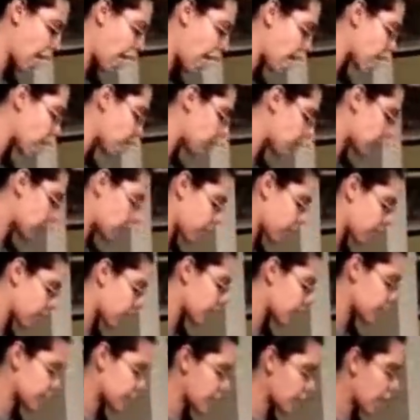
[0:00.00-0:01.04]
have
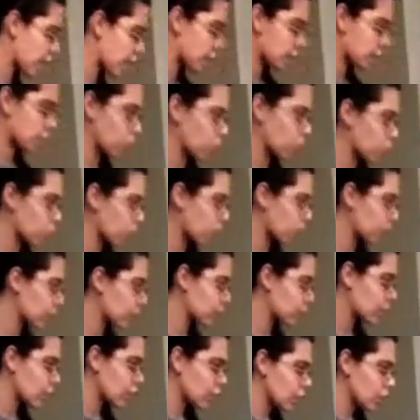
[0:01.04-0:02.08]
this left
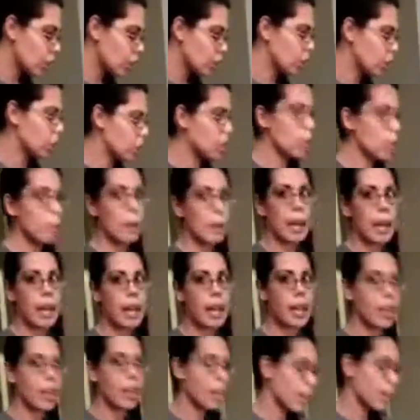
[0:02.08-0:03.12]
over, you can
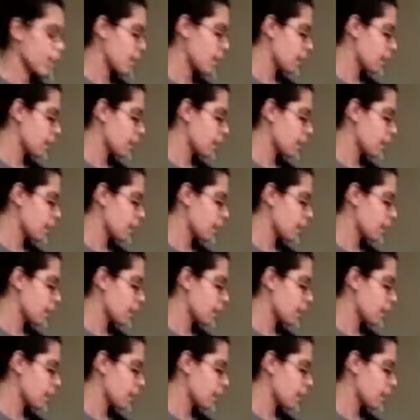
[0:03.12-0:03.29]
make